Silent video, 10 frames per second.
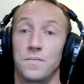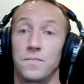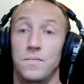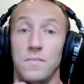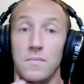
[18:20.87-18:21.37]

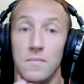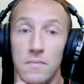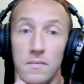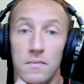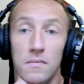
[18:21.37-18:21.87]

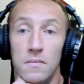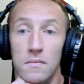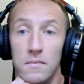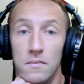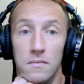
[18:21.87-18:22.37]

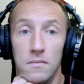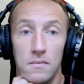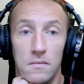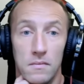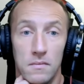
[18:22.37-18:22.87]

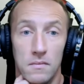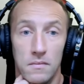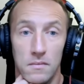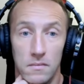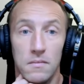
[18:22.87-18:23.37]

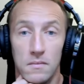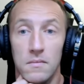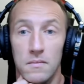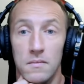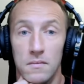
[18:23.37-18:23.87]

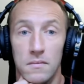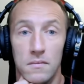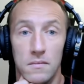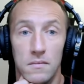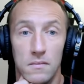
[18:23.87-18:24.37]

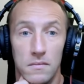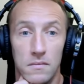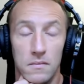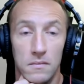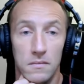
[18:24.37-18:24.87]

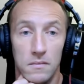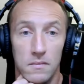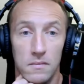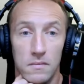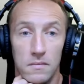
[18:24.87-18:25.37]

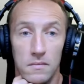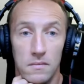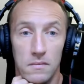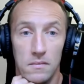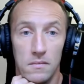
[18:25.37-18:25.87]

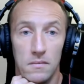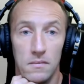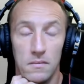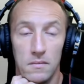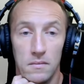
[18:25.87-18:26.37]

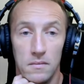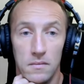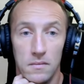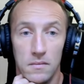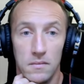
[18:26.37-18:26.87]

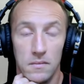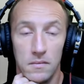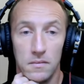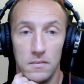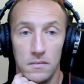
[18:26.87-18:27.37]

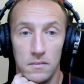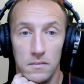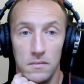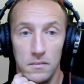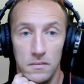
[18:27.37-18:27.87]

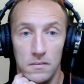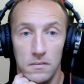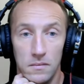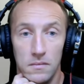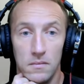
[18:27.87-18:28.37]

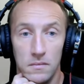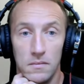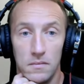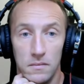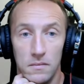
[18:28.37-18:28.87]
No words are spoken by the person on screen.